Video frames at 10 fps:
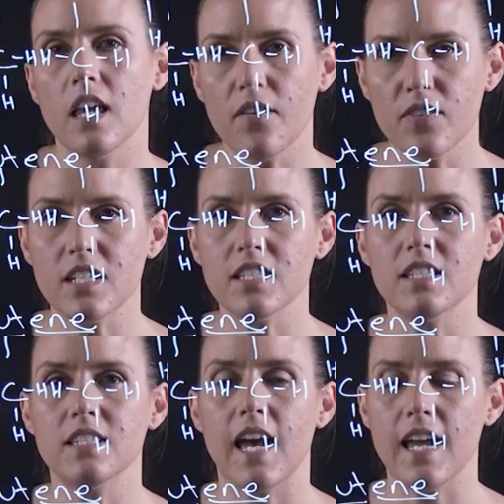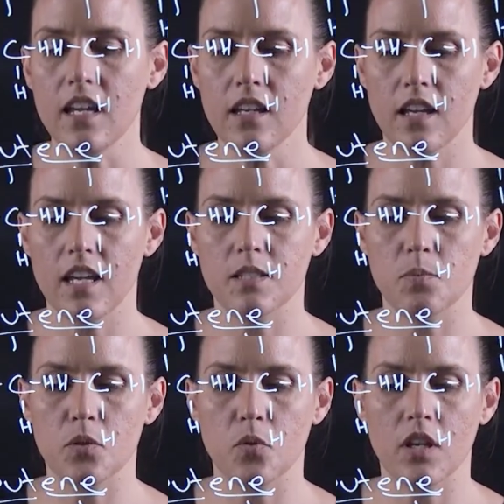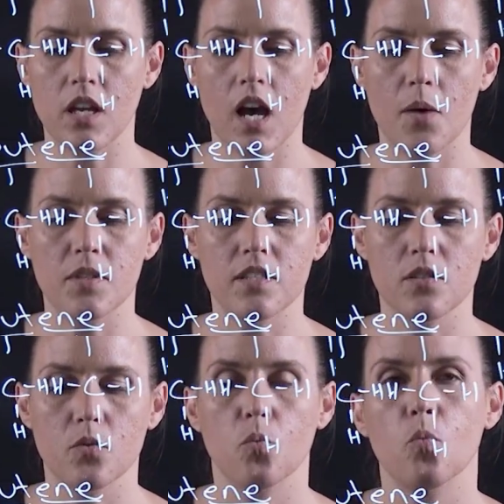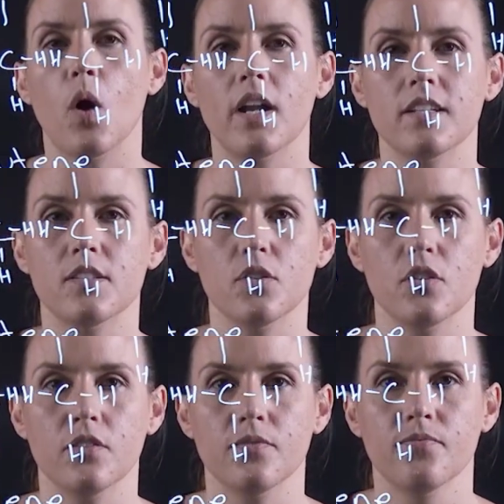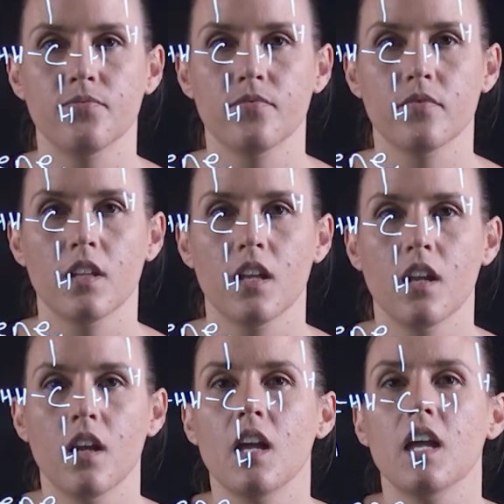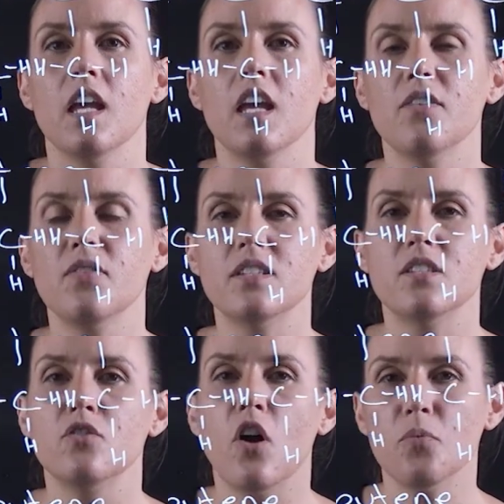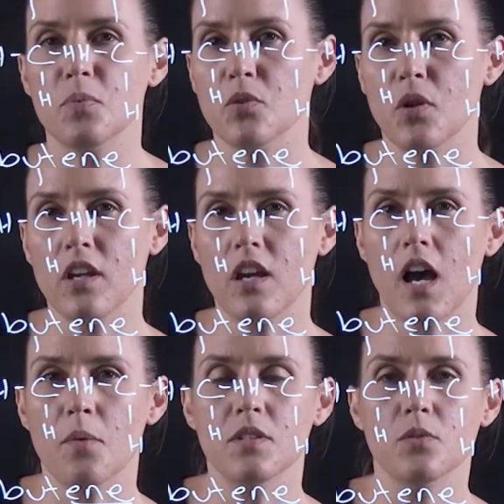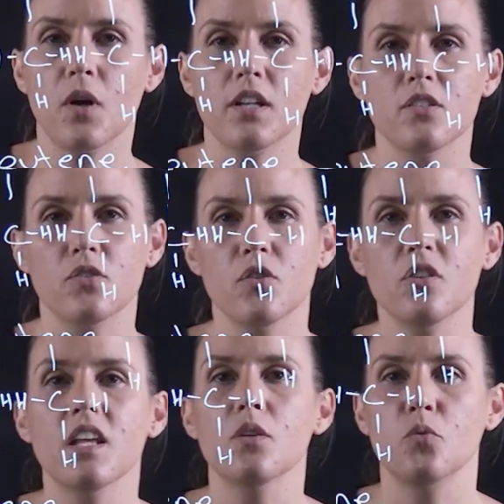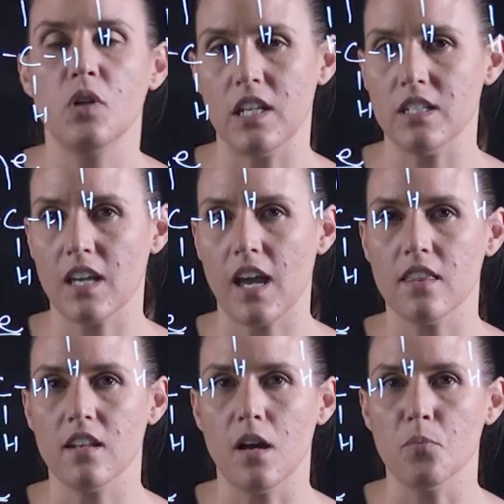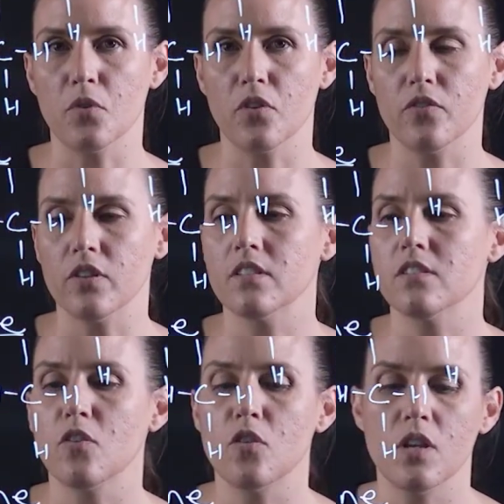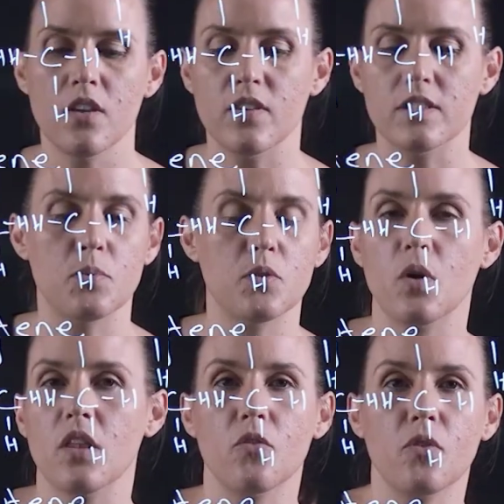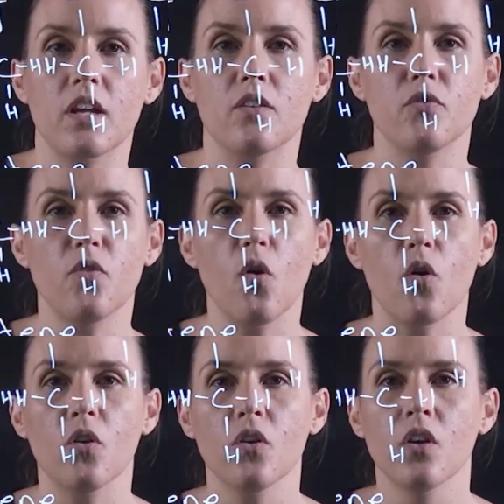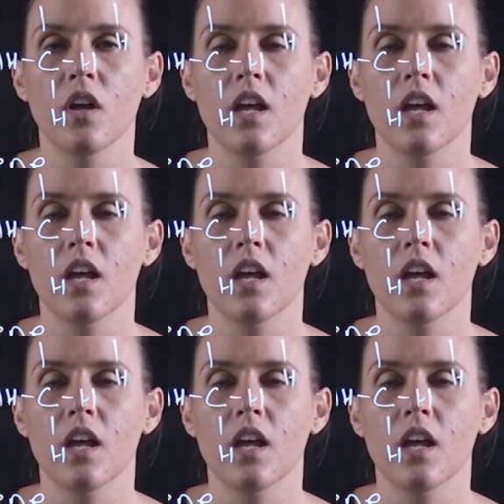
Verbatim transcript: if it doesn't say, it's between carbons one and two. If it's not between carbons one and two, then it will indicate the number of it. So if it's between three and four,